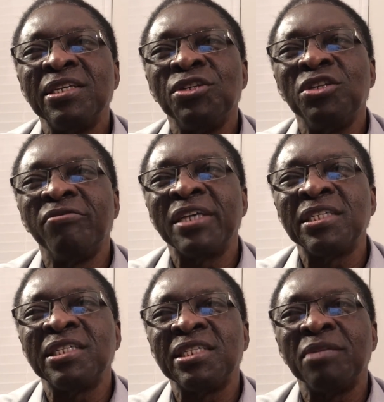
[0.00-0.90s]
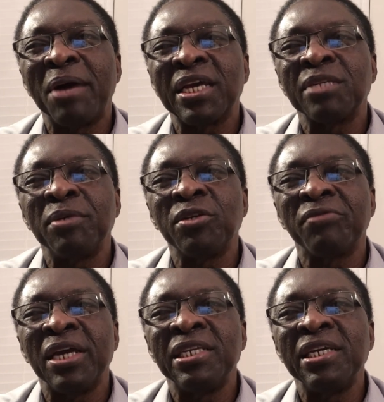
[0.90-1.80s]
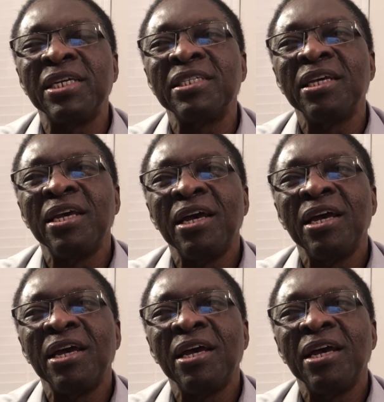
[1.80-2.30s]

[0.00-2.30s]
University is the marketplace of ideas,